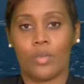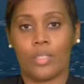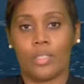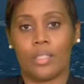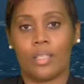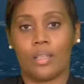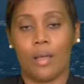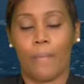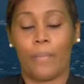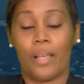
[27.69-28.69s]
was indeed a,
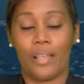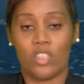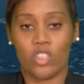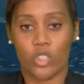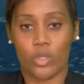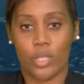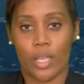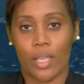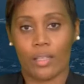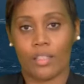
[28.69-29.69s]
pleasure
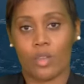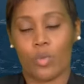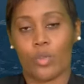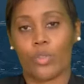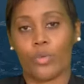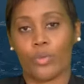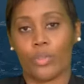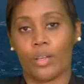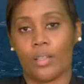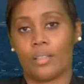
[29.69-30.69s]
today as I went through
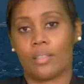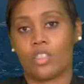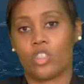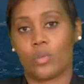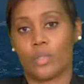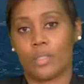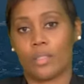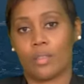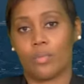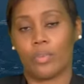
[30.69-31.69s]
the
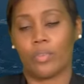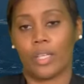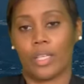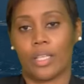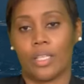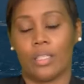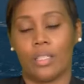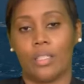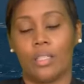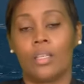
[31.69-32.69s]
constituency providing
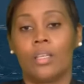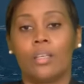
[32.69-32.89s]
the